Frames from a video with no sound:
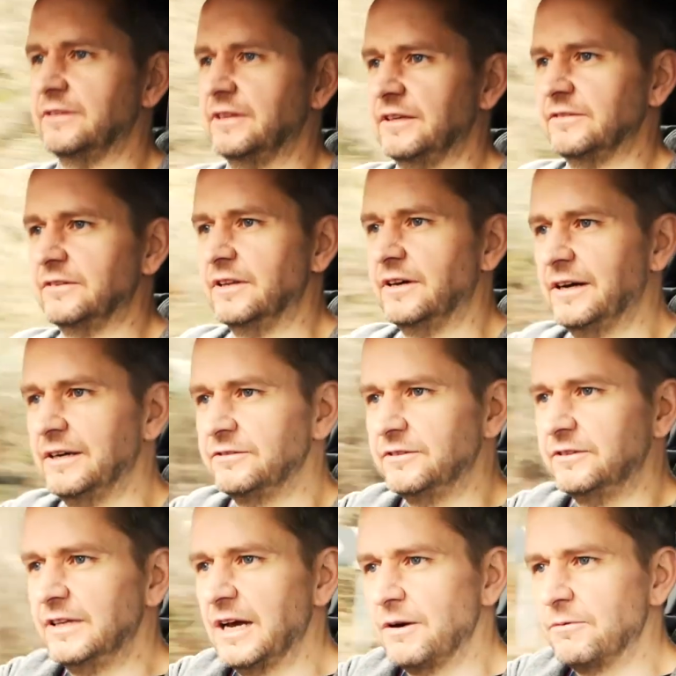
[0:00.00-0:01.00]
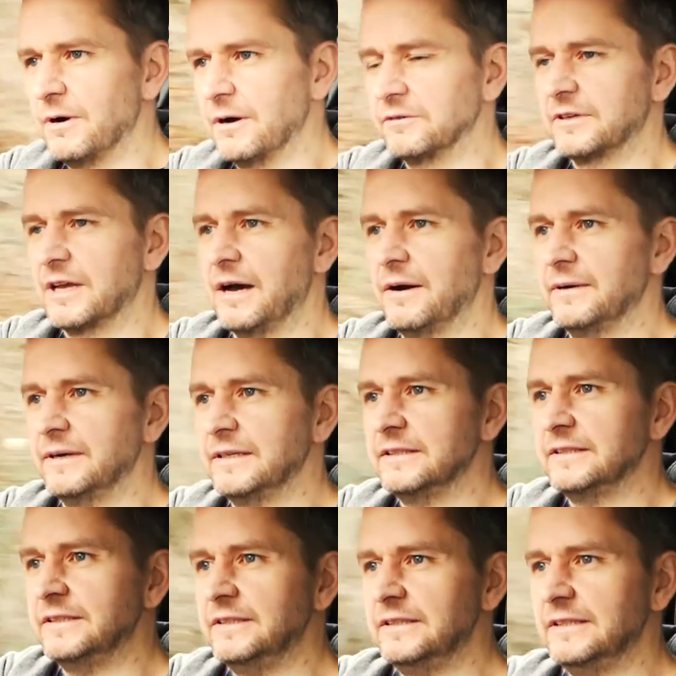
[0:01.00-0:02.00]
It's nice. You know where it's
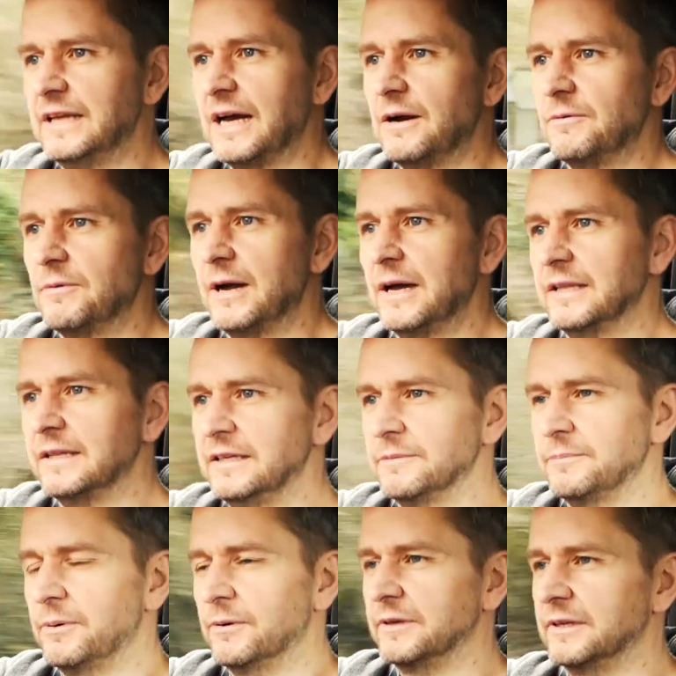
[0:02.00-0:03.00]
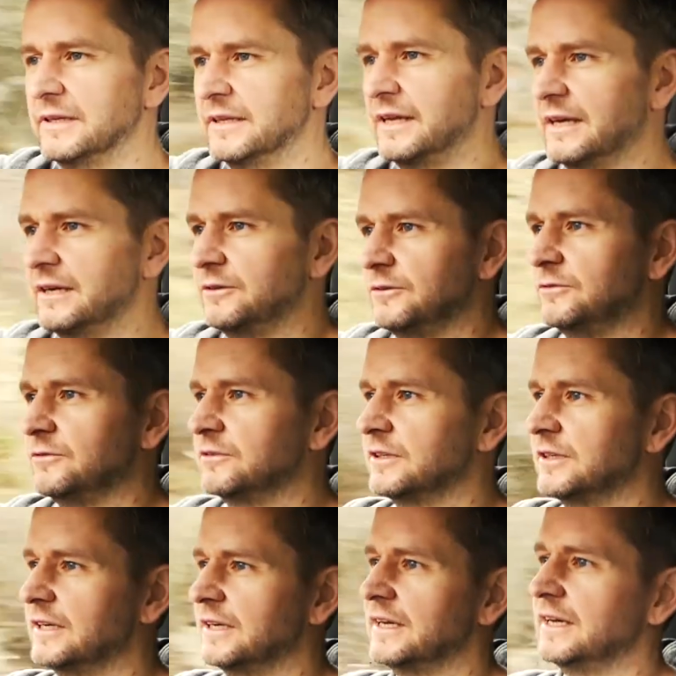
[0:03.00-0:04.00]
going. You know where you're pointing the nose.
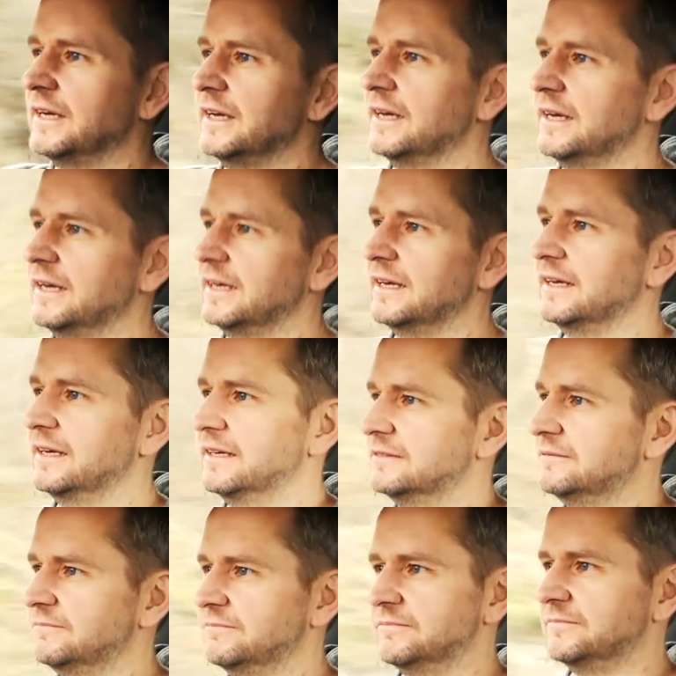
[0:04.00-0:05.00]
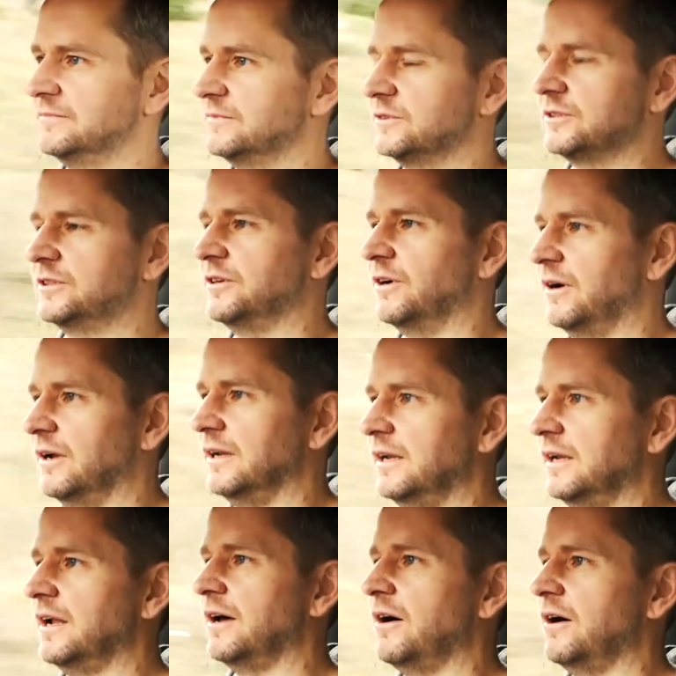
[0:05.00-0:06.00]
It's got a
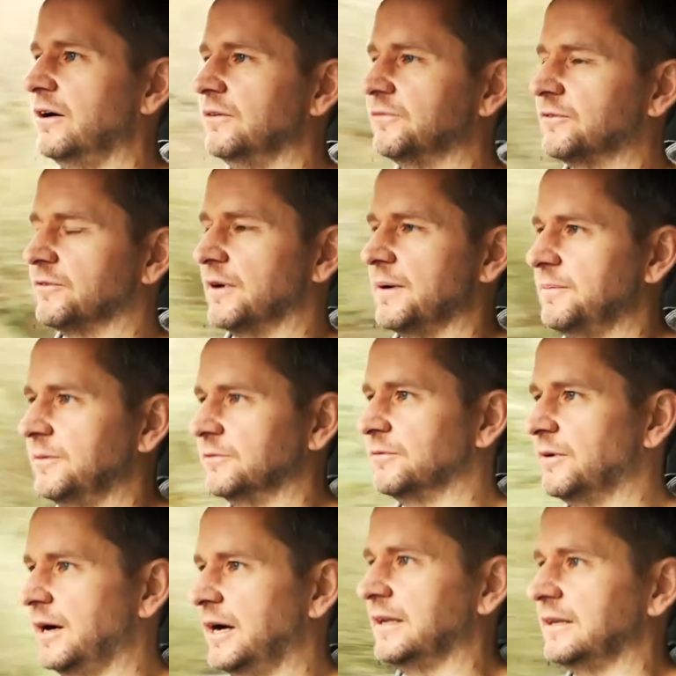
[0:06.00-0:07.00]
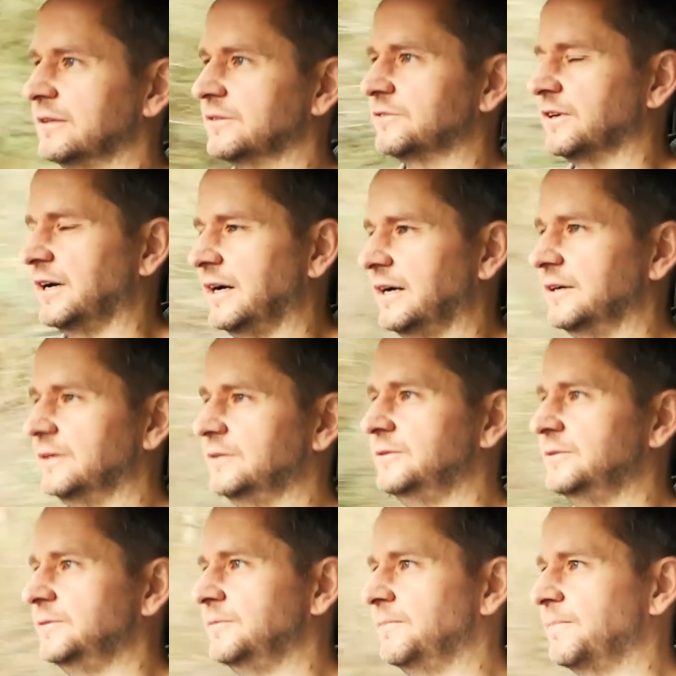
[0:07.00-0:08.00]
lot of grip as well,
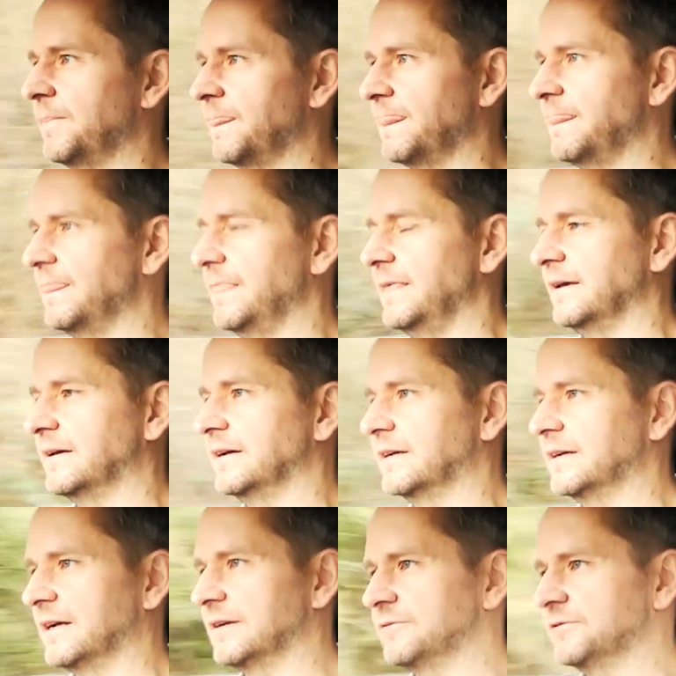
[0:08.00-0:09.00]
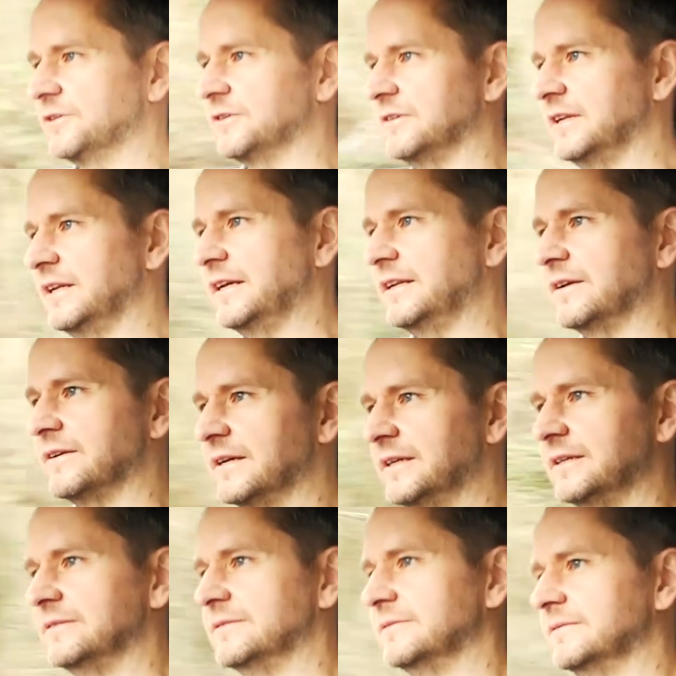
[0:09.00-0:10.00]
so you can kind of just lean on it.
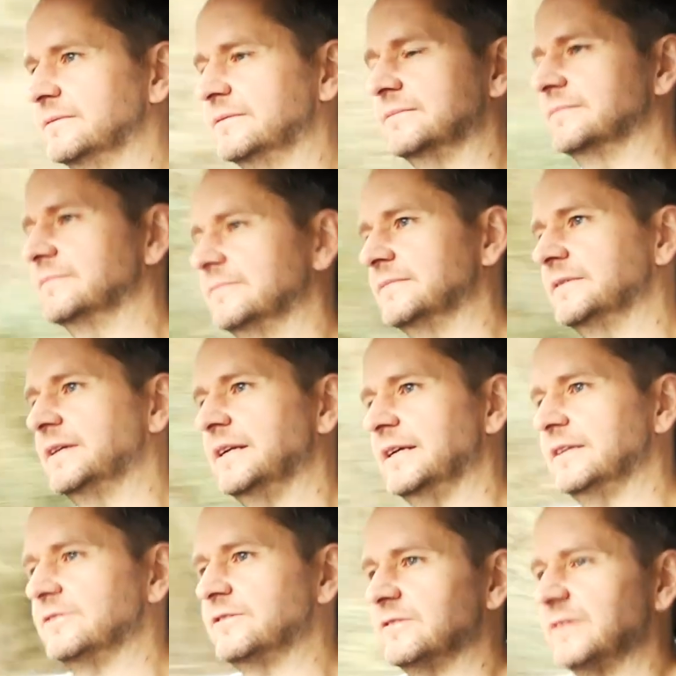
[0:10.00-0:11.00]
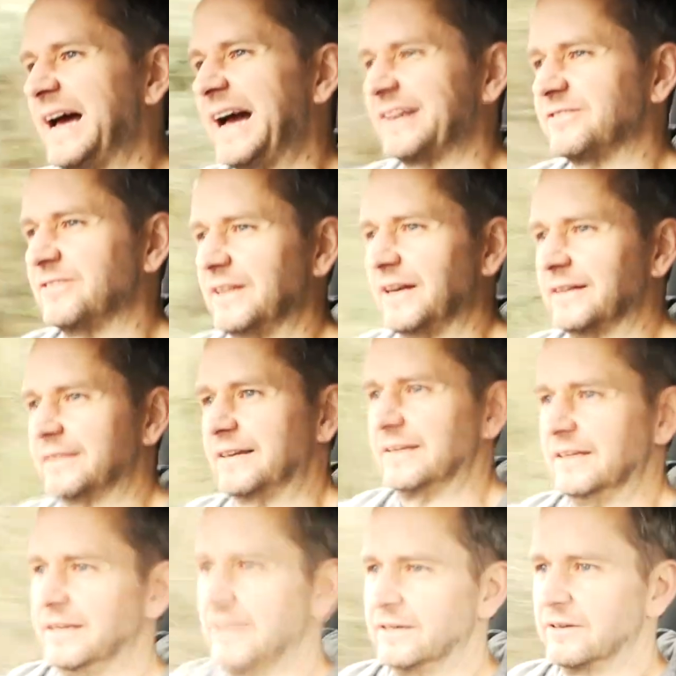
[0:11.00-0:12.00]
And it's actually, I think,
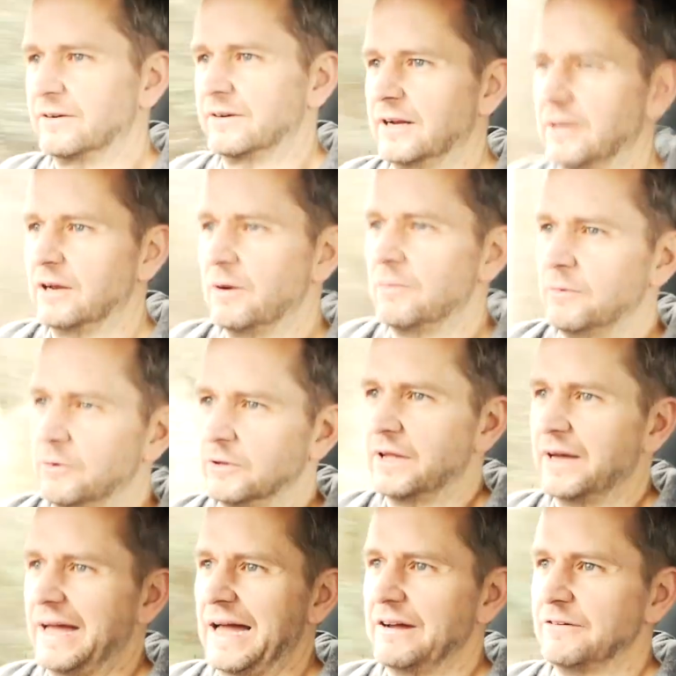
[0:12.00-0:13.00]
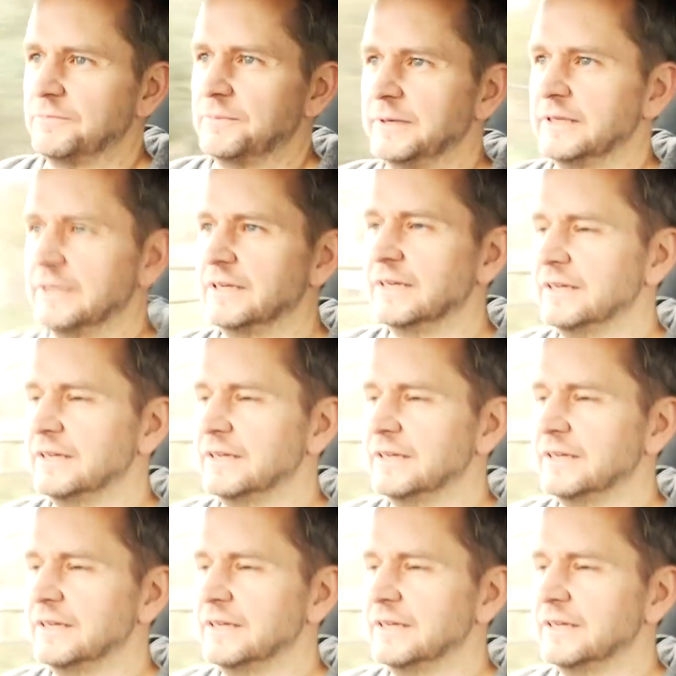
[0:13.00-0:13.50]
lean on it a lot more than I have been.